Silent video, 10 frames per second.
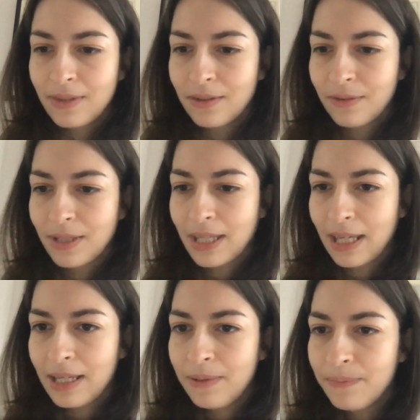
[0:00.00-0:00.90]

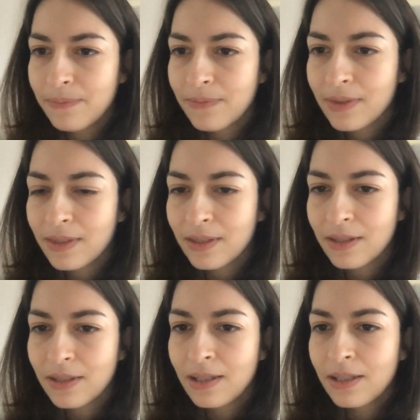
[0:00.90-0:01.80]
Okay.
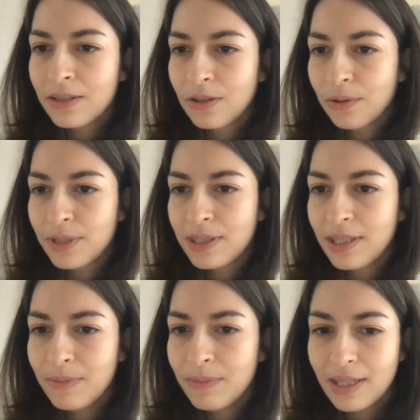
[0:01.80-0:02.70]
So it
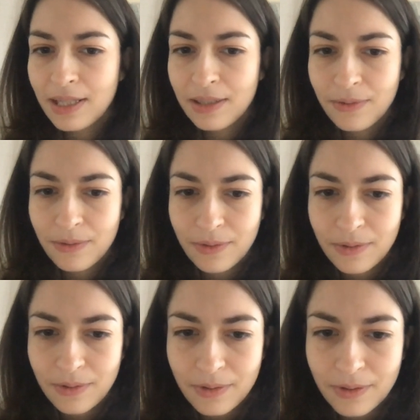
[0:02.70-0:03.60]
seems that
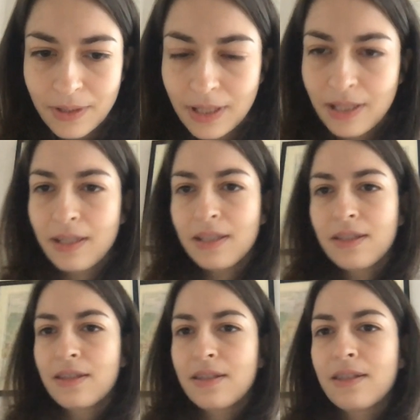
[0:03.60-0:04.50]

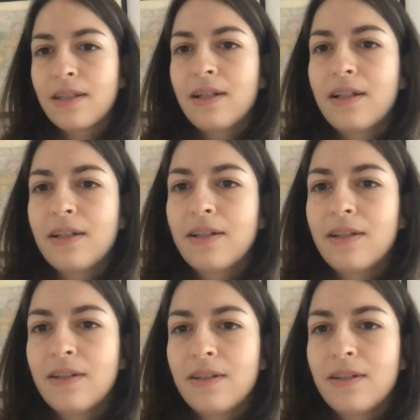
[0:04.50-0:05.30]
it's uh,